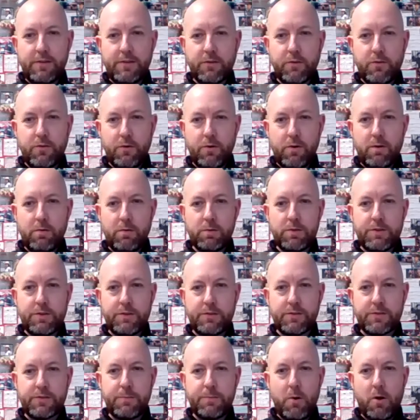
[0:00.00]
School, which
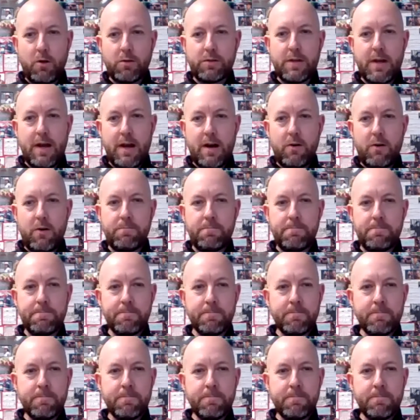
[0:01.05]
is a small town